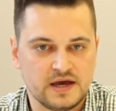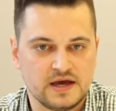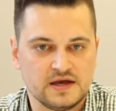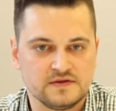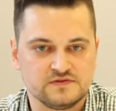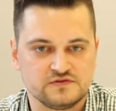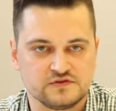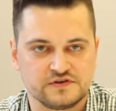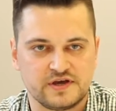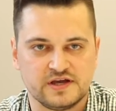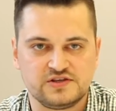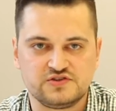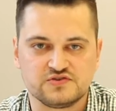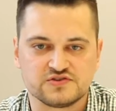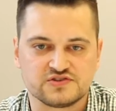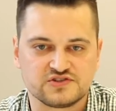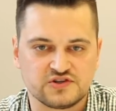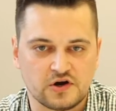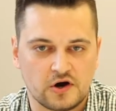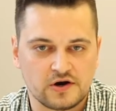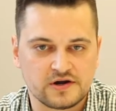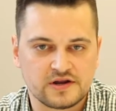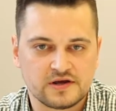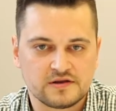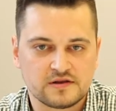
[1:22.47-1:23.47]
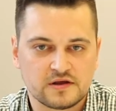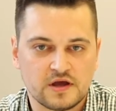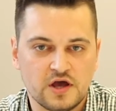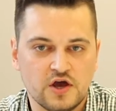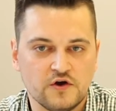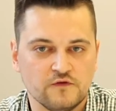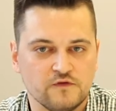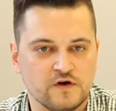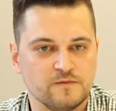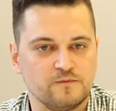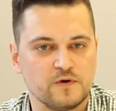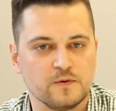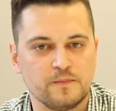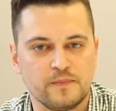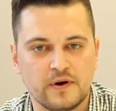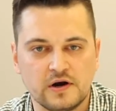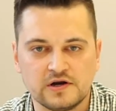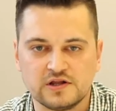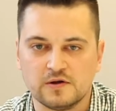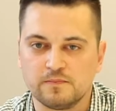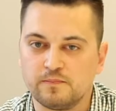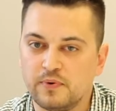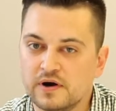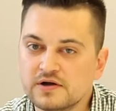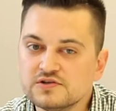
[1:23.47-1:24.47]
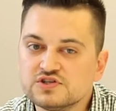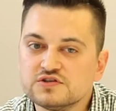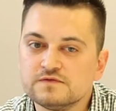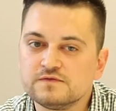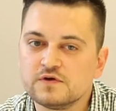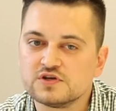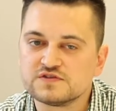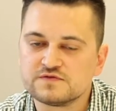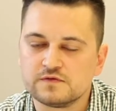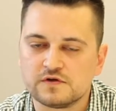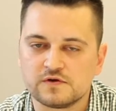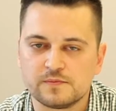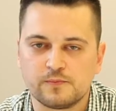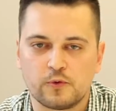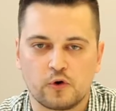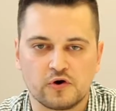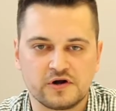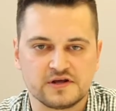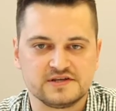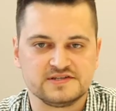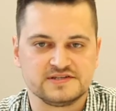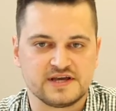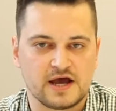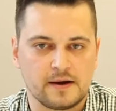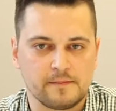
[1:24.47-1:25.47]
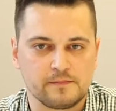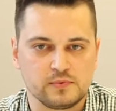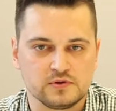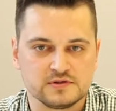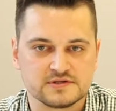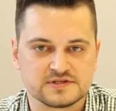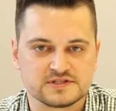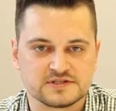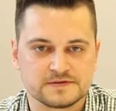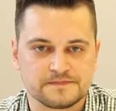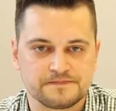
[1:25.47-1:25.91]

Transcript: To get you started, we prepared a bunch of useful report examples.